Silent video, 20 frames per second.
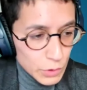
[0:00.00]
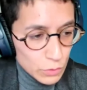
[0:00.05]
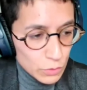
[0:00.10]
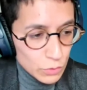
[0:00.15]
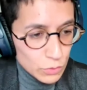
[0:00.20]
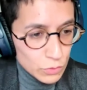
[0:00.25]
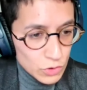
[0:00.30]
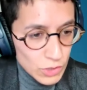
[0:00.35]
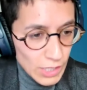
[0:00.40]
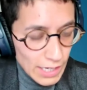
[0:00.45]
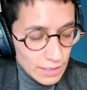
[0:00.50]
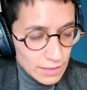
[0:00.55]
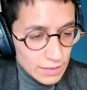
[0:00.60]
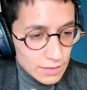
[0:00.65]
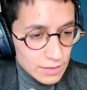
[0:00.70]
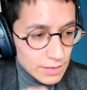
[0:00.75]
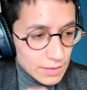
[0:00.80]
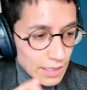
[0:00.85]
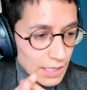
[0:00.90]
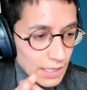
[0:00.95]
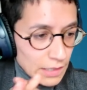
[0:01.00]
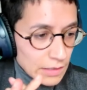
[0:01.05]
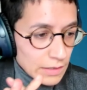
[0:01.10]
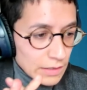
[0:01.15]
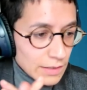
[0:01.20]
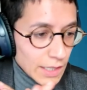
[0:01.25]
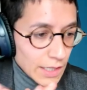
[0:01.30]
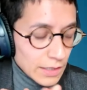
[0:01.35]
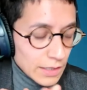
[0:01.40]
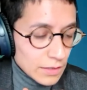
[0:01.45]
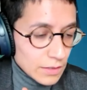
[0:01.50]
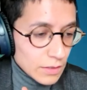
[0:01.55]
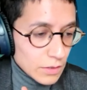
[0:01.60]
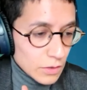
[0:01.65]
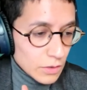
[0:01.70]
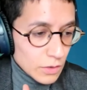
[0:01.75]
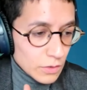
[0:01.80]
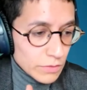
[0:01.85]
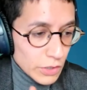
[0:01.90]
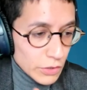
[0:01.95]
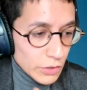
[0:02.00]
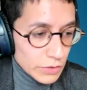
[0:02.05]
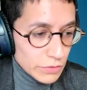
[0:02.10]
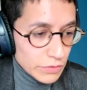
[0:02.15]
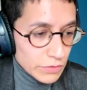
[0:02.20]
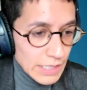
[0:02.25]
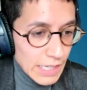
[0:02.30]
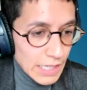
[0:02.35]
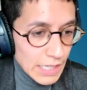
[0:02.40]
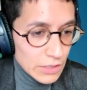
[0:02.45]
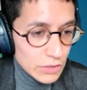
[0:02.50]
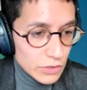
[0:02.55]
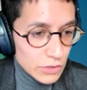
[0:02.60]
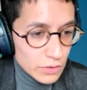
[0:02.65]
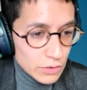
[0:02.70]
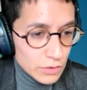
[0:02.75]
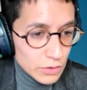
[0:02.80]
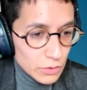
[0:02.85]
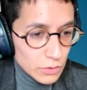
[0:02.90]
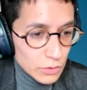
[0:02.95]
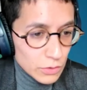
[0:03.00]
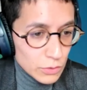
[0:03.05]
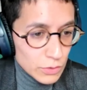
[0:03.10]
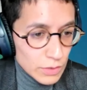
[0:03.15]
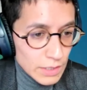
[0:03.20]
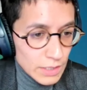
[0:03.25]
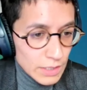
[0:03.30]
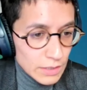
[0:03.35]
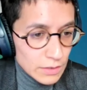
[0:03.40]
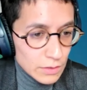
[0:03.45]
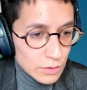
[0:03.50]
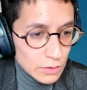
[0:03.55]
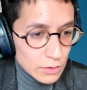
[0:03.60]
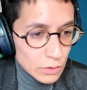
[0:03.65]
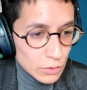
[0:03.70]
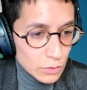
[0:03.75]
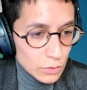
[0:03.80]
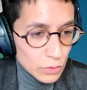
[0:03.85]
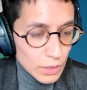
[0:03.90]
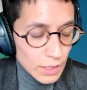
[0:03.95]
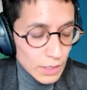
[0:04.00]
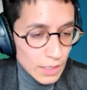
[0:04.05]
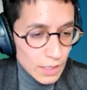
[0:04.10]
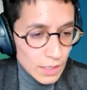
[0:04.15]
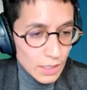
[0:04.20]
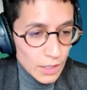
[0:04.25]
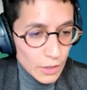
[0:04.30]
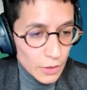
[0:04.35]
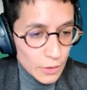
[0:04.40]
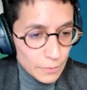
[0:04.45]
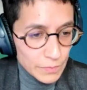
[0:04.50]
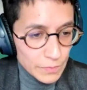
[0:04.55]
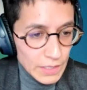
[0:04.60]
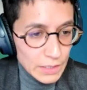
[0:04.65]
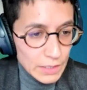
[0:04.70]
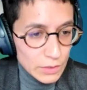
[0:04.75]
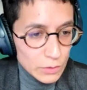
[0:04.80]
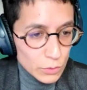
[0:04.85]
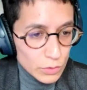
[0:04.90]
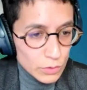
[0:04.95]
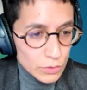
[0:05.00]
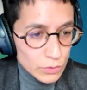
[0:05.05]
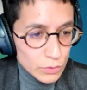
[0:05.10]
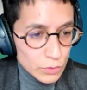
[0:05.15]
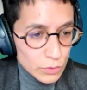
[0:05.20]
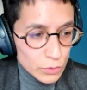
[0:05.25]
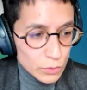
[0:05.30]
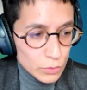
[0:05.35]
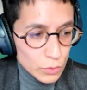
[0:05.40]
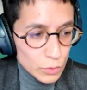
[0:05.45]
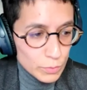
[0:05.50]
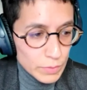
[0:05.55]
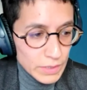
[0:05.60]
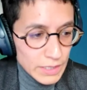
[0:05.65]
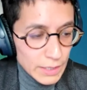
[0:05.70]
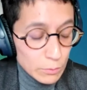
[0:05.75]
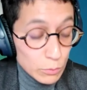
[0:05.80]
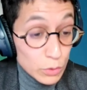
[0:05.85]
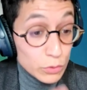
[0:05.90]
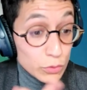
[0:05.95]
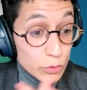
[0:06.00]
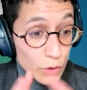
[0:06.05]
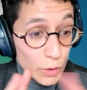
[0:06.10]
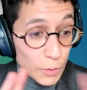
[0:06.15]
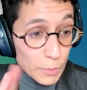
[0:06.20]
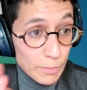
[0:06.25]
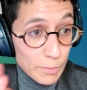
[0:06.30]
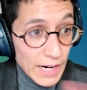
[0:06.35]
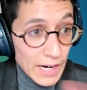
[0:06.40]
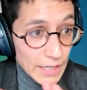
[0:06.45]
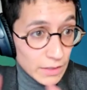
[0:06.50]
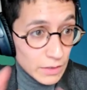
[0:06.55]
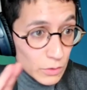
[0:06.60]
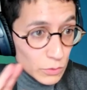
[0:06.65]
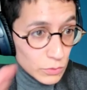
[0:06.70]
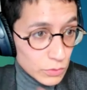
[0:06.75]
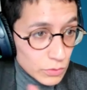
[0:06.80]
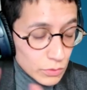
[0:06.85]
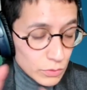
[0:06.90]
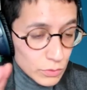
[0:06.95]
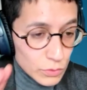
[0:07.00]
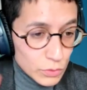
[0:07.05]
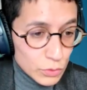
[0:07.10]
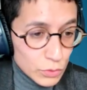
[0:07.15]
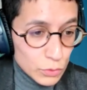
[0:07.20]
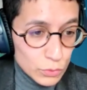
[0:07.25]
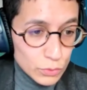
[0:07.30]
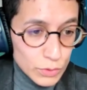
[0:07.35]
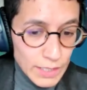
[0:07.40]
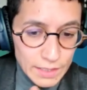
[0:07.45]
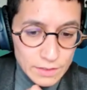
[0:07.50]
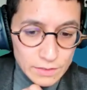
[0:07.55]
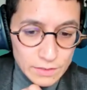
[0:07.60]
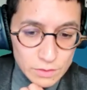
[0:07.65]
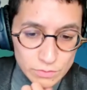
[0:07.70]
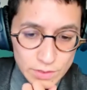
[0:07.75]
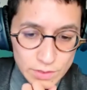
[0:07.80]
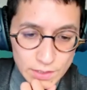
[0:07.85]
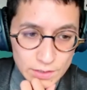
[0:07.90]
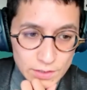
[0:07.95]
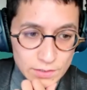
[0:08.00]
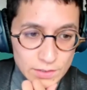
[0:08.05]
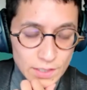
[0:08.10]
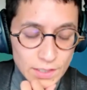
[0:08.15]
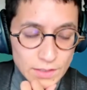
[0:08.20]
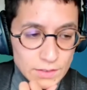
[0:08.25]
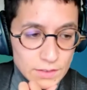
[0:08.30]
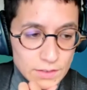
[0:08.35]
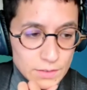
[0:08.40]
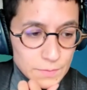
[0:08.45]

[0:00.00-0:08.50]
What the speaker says: checks and verification you need to do in order to be able to combine those two kinds of data sets?